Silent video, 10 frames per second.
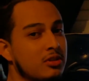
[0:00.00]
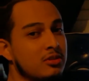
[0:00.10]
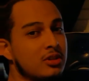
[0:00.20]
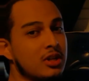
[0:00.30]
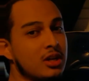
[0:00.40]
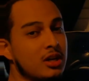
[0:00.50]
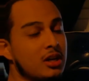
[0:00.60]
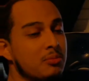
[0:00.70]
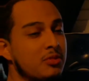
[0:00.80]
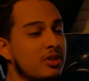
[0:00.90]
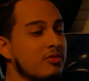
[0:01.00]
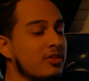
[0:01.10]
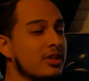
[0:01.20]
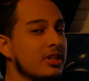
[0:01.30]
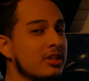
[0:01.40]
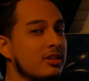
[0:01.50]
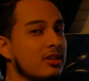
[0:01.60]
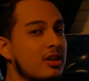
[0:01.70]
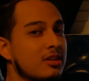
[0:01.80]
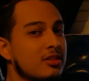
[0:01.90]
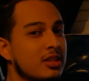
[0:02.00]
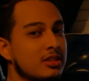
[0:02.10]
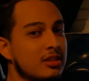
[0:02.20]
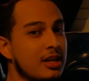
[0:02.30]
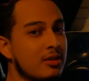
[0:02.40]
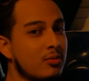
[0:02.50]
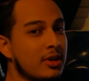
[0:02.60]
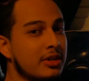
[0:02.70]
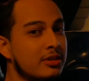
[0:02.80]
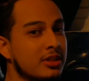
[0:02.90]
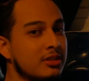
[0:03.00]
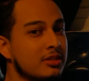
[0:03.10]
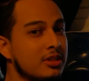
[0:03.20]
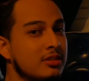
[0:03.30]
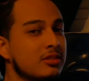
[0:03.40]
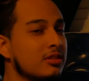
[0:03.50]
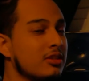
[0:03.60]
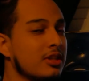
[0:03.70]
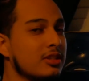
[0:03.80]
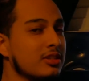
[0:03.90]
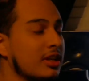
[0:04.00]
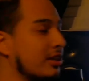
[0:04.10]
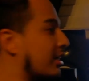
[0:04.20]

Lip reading: So you can find it in a lot of things like wineries and things like